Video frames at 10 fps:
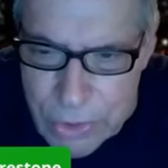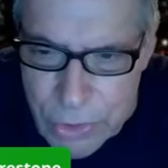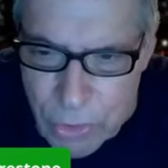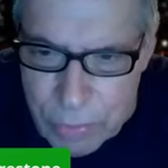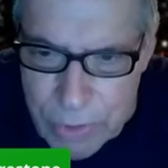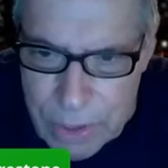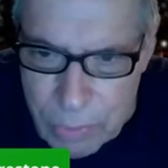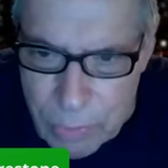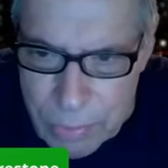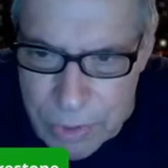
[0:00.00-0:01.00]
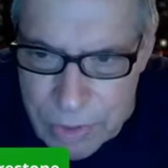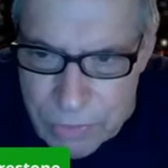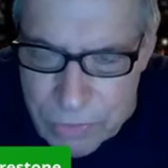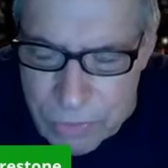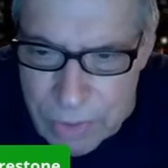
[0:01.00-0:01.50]
Joe B. will be
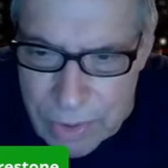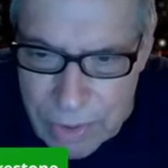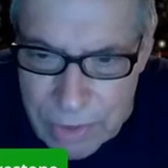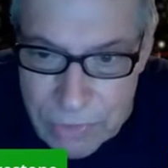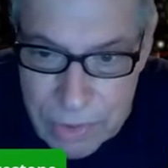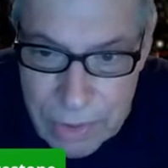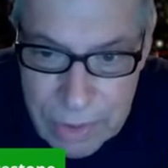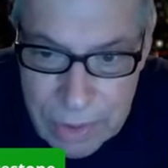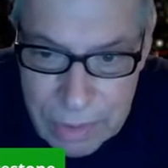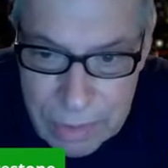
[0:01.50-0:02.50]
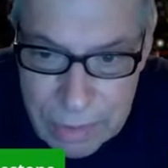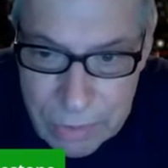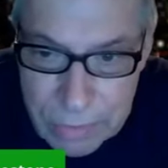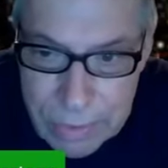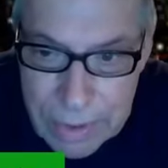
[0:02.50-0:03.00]
history in less than a year.
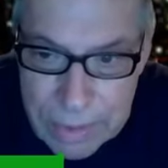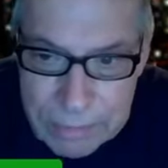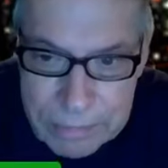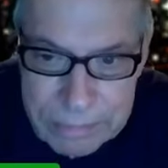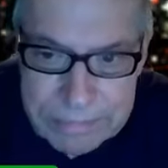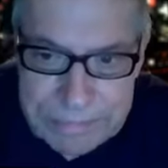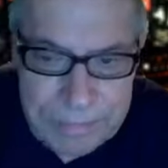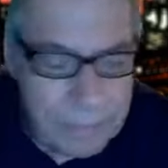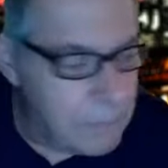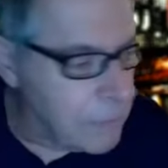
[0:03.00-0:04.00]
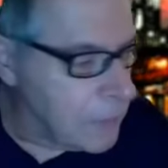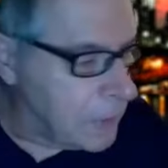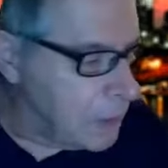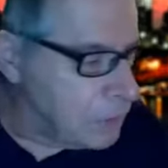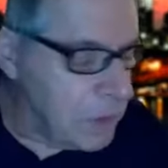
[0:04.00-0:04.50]
Could be.
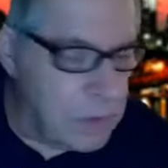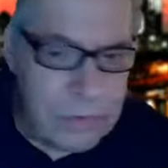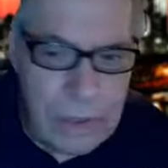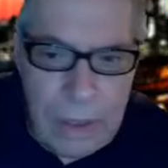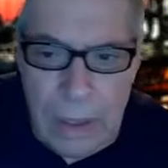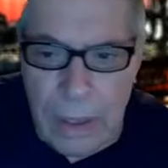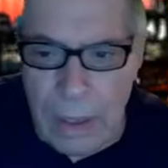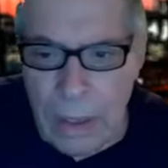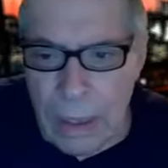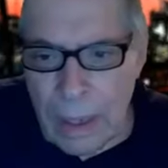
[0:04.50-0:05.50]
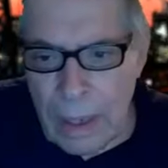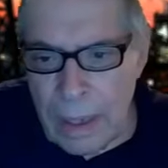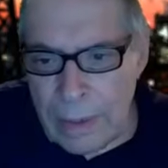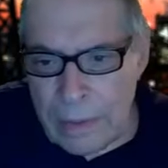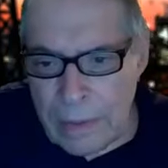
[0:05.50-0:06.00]
Kay says, I
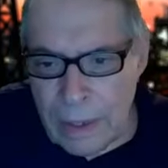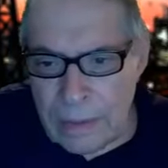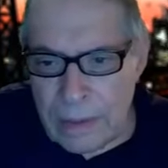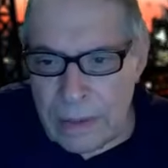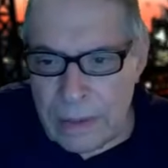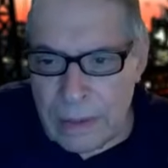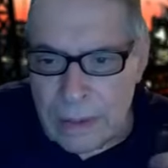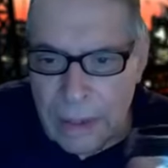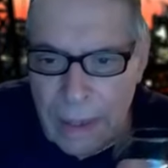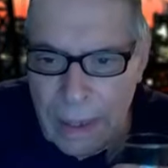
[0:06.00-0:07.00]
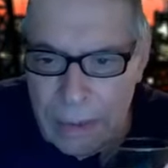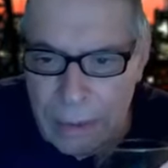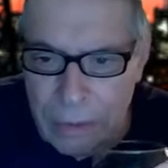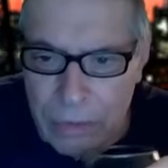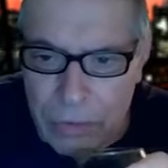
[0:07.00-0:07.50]
hate that they did that.
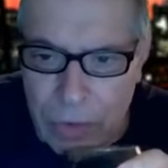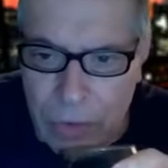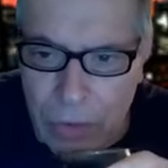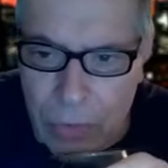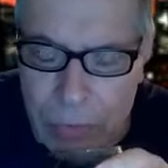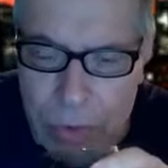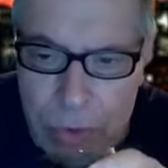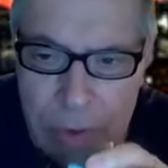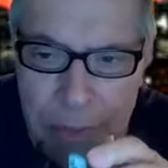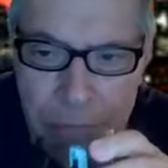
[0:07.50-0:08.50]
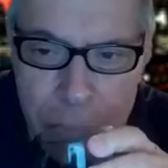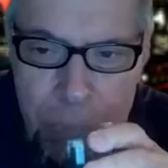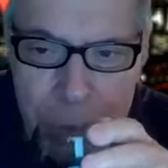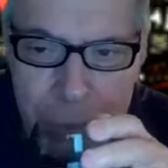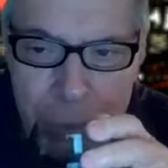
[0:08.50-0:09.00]
Nursing homes should never
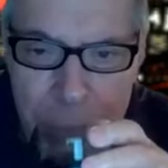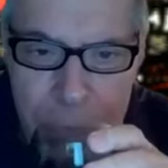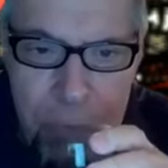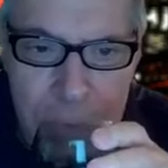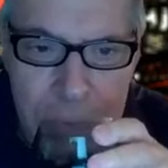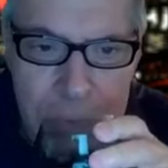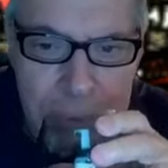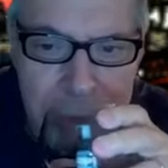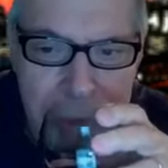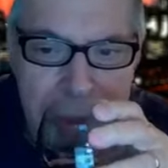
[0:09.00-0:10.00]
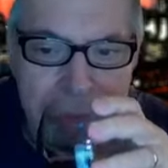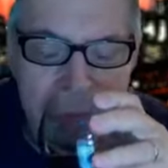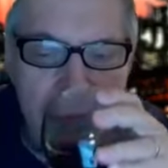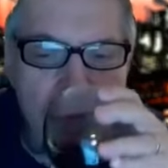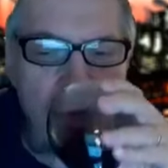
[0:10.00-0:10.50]
be corporate owned.
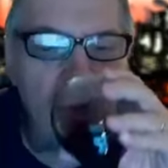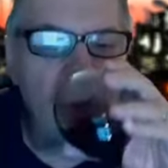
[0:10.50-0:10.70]
Yes.